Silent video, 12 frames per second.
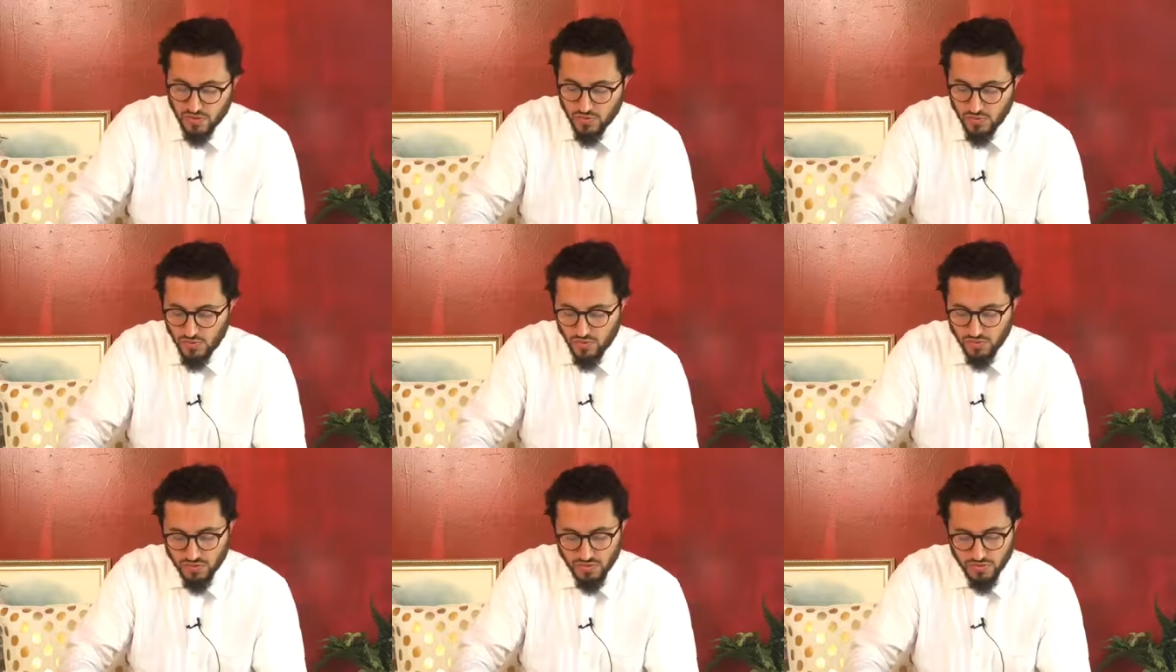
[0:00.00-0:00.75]

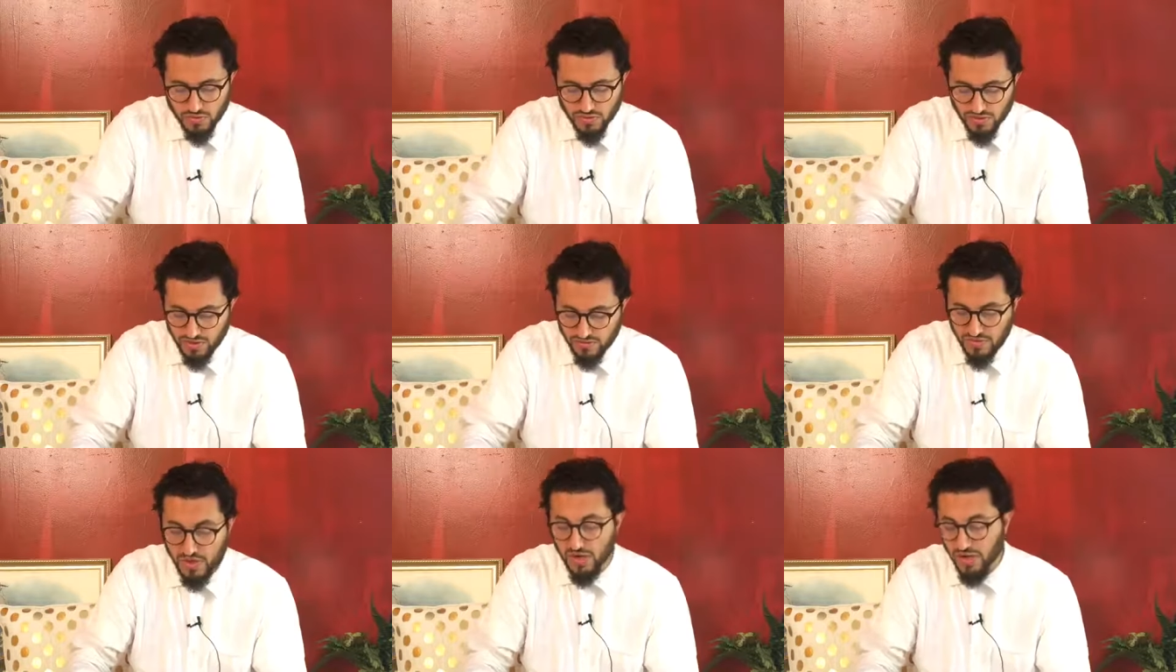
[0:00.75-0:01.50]
were uh,
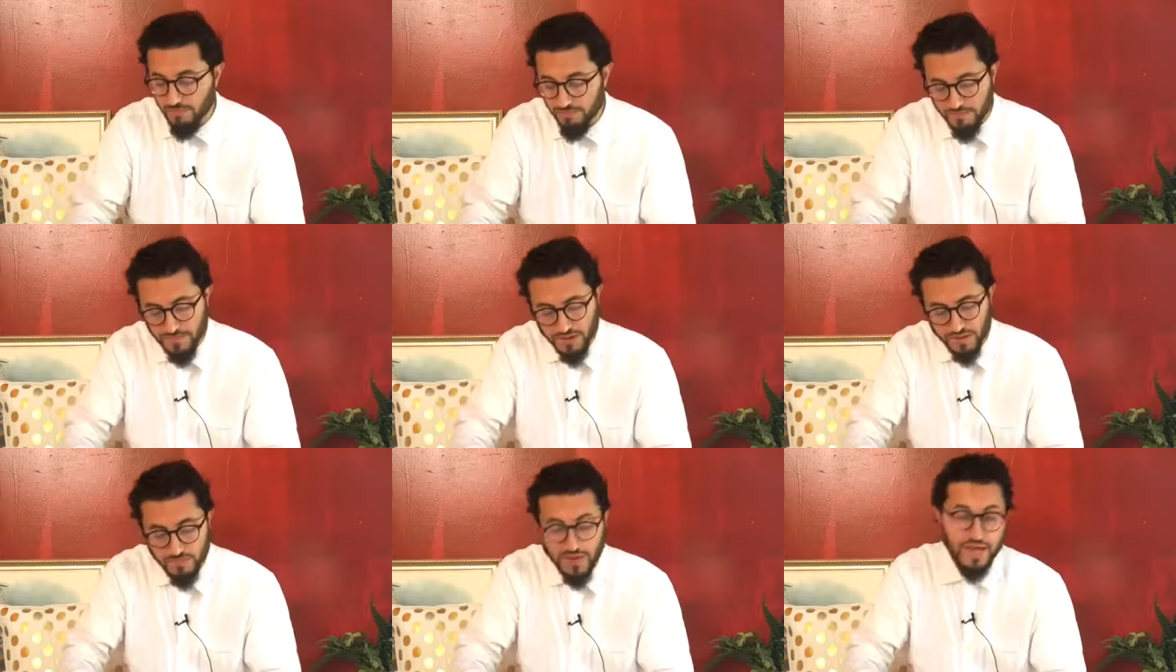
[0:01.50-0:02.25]
dug up
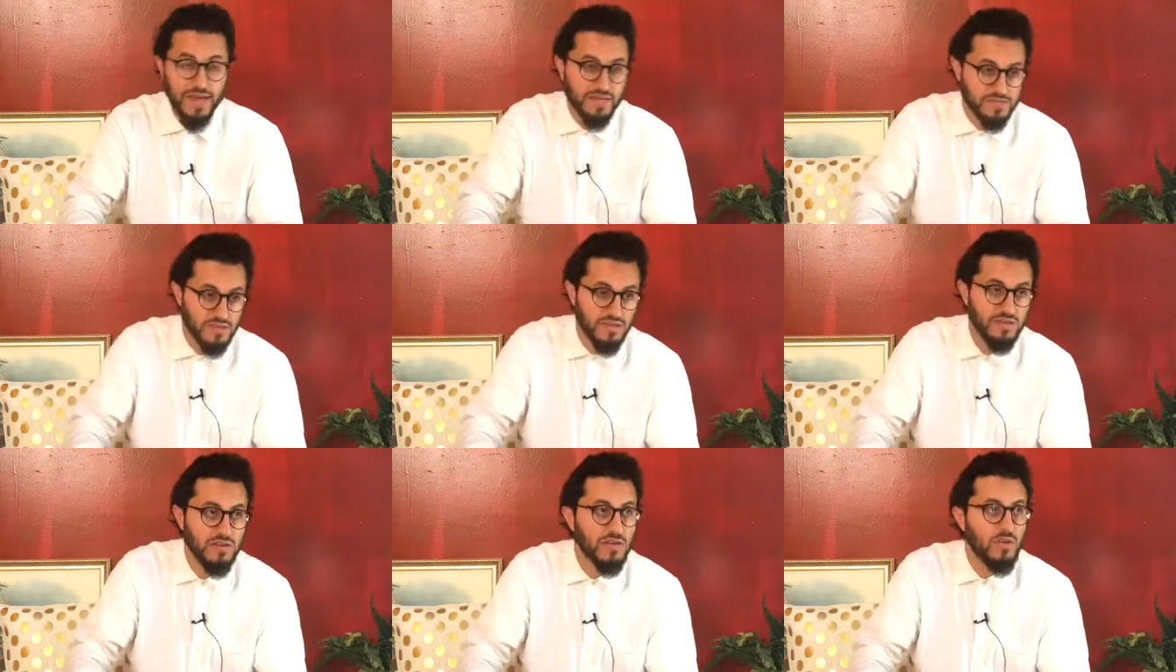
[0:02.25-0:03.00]
uh, by
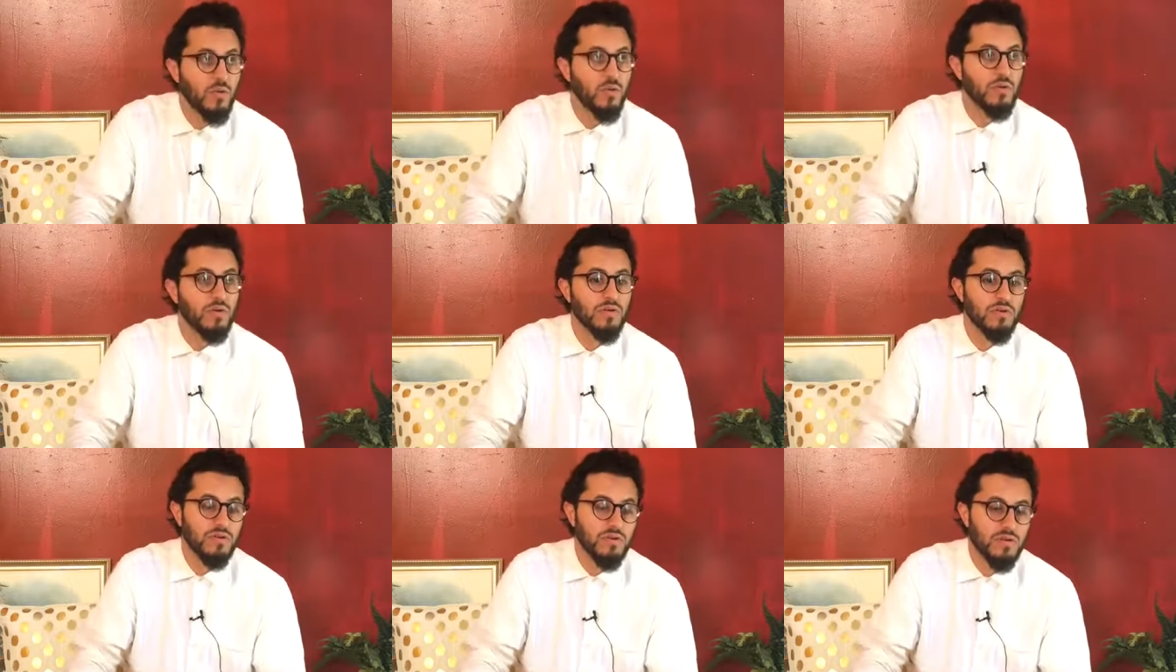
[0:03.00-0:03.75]
accident or
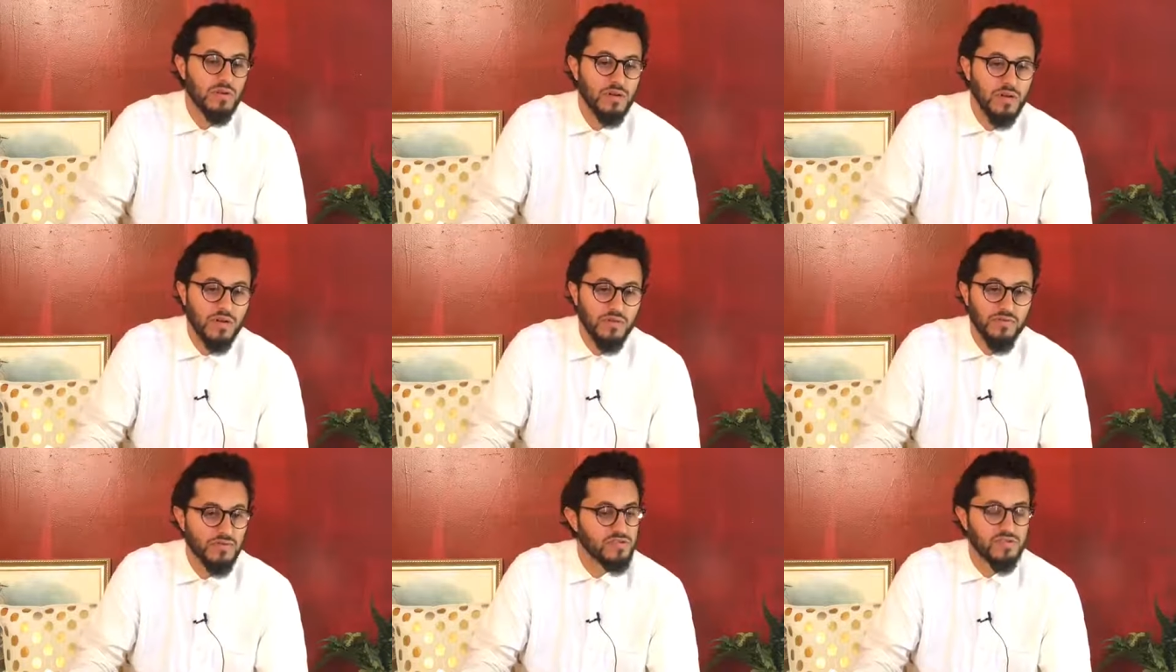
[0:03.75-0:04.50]
uh,
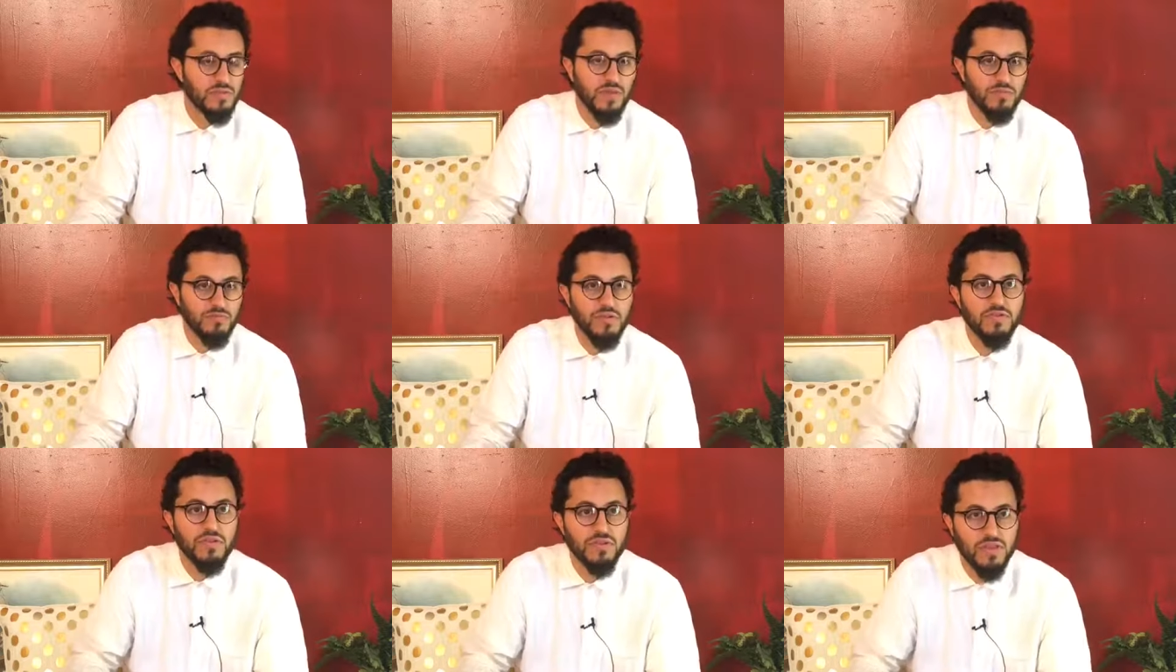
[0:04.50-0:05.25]
for some other
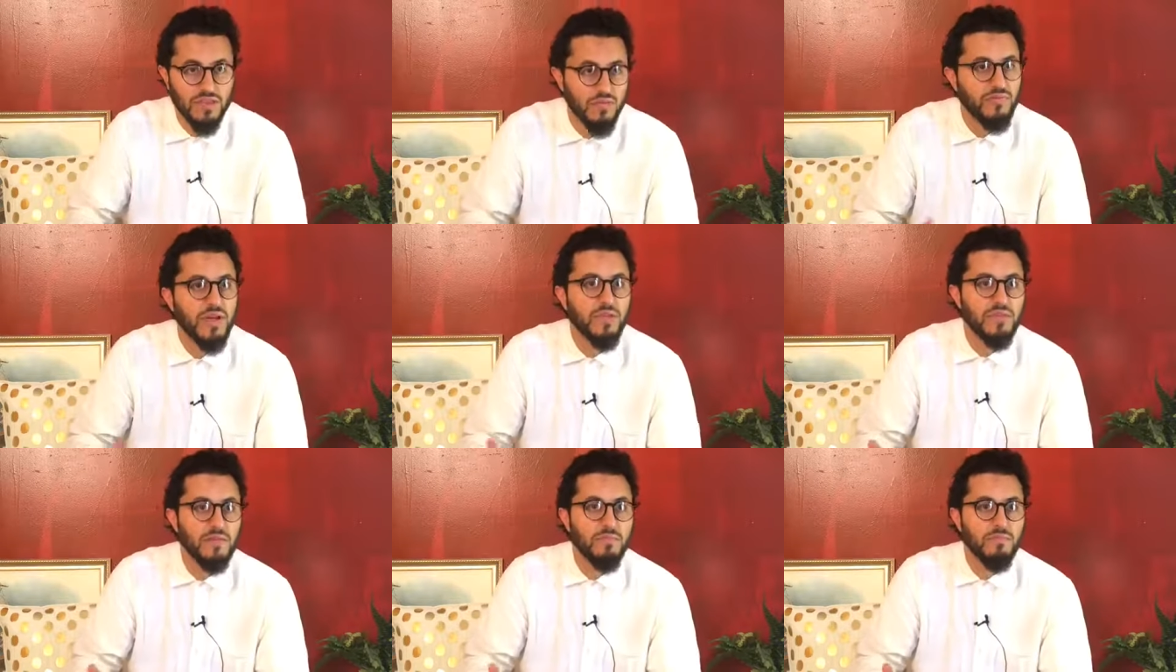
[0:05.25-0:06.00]
reason that they
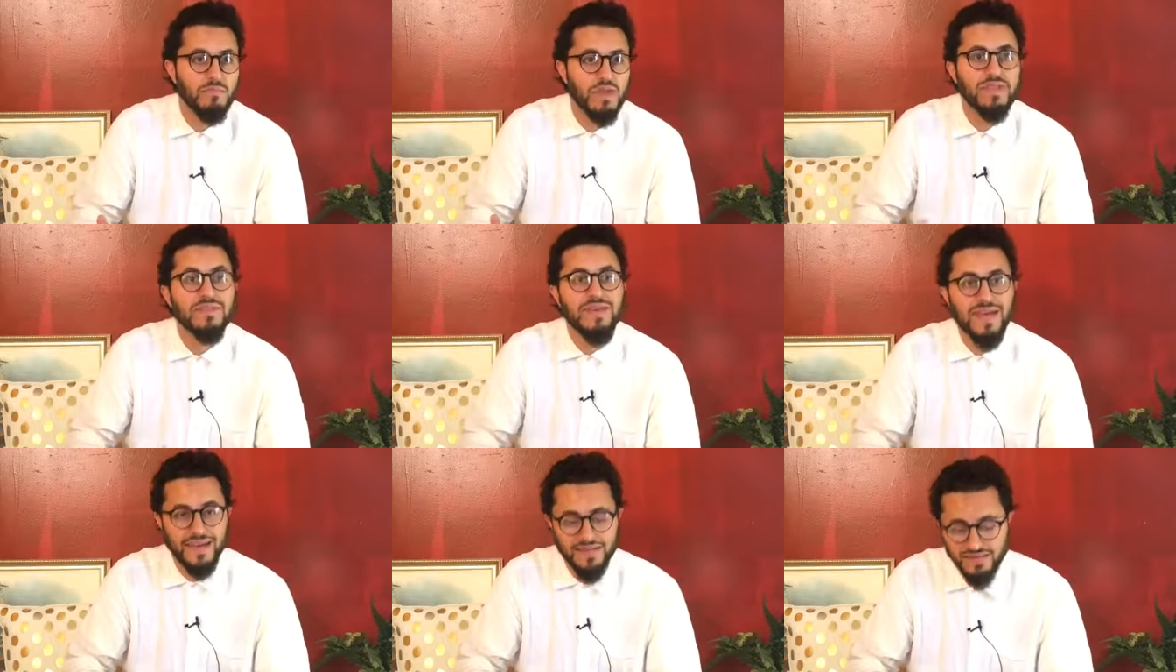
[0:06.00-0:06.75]
found them
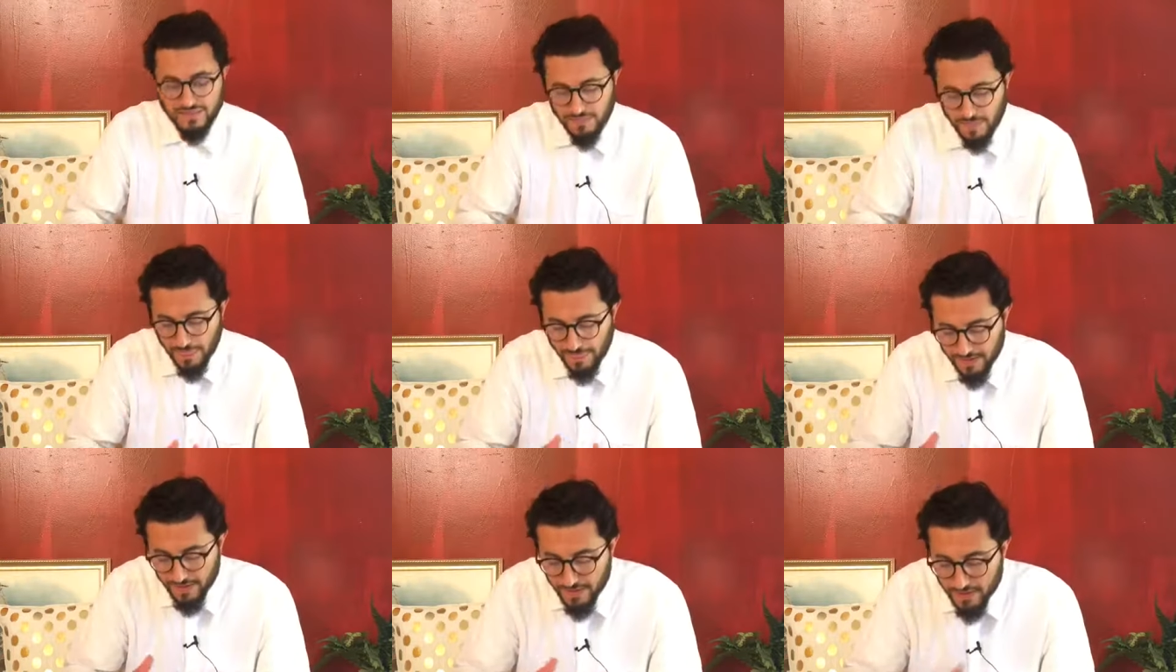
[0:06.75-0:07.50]
intact.
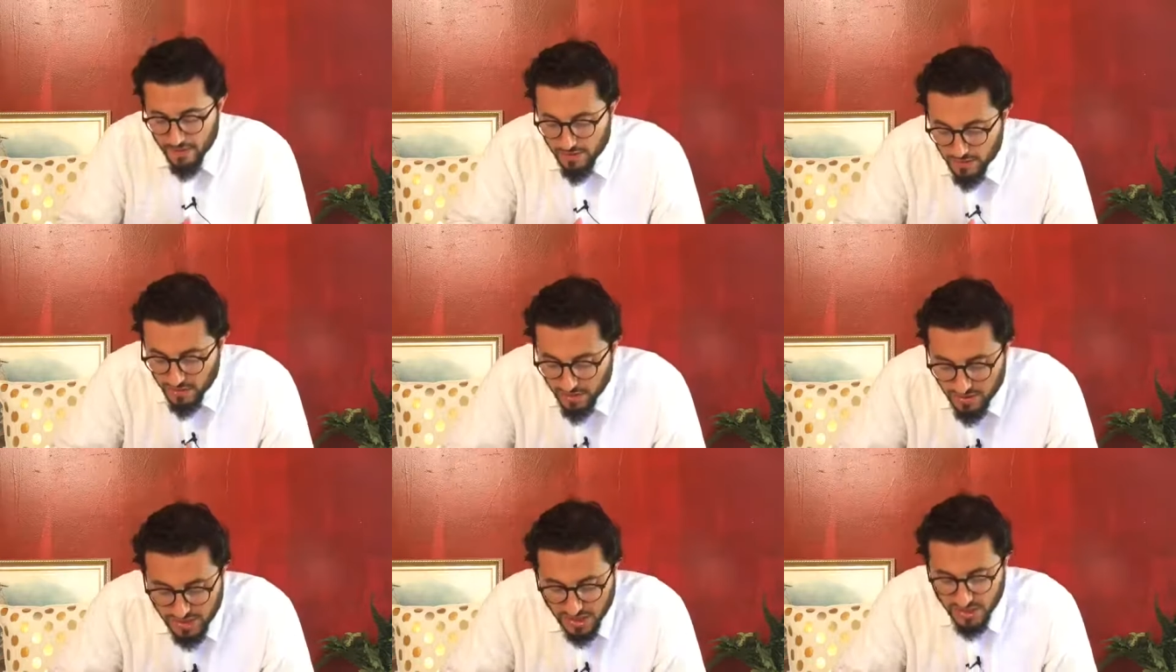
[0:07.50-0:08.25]

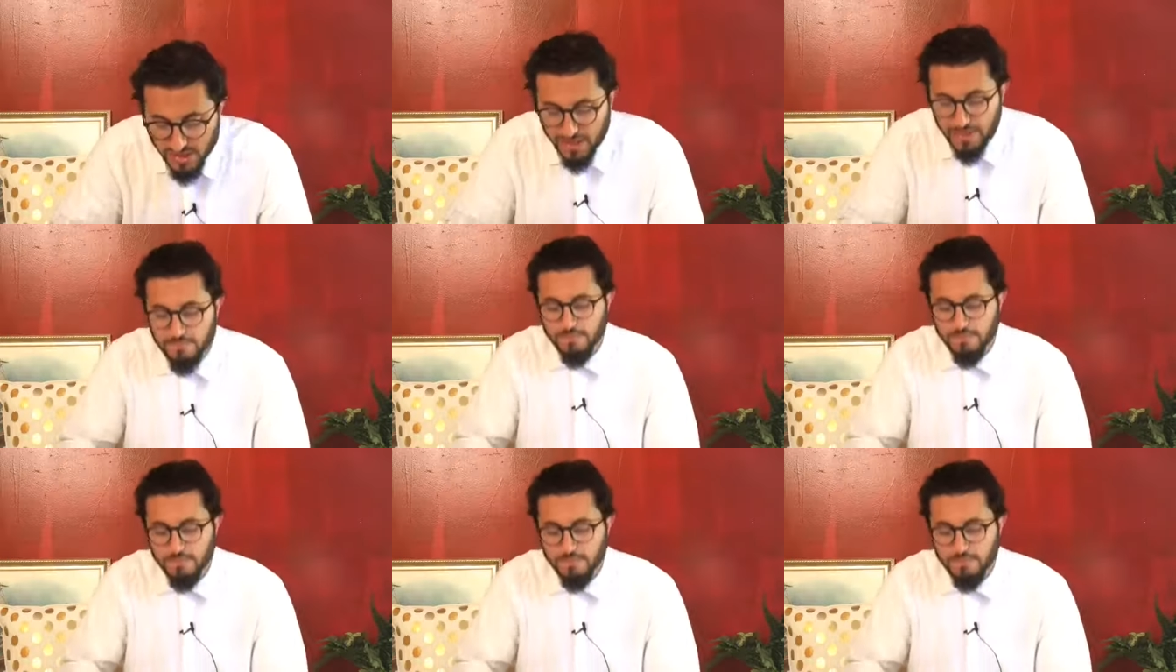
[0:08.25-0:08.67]
Wallahu ta'ala alam.